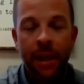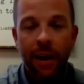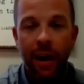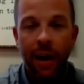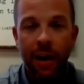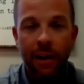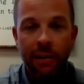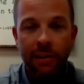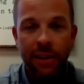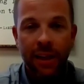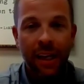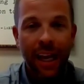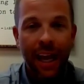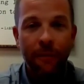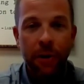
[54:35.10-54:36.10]
to
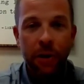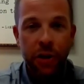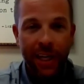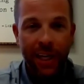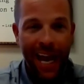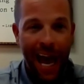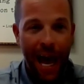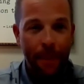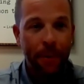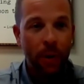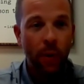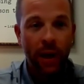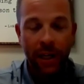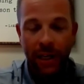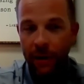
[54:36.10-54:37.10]
leverage the
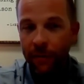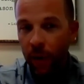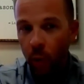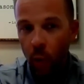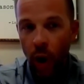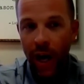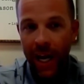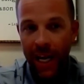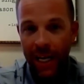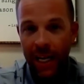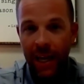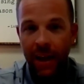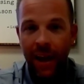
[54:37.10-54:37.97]
capital in a different way